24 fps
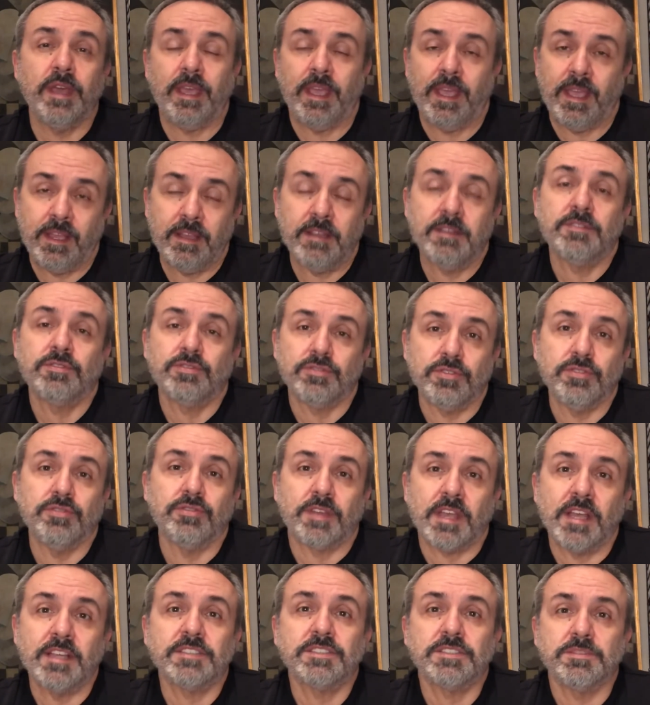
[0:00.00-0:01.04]
and to your
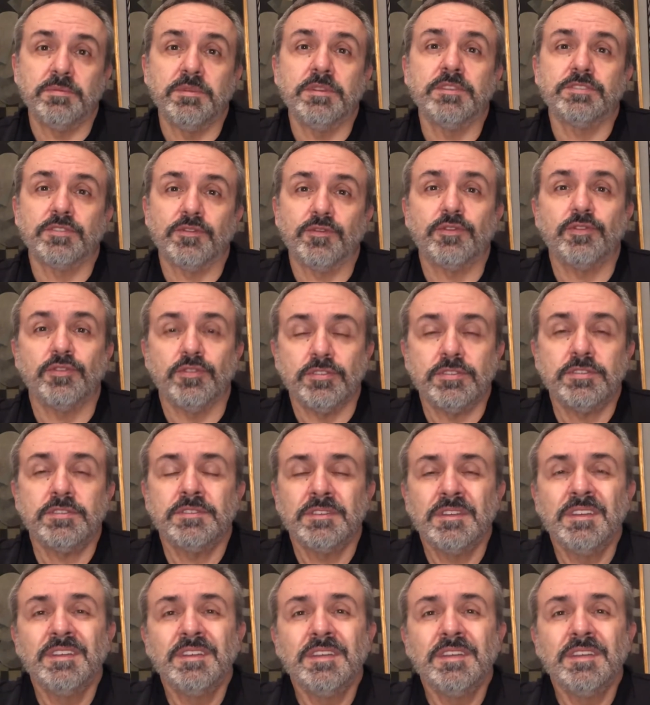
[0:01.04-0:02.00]
customers, of course,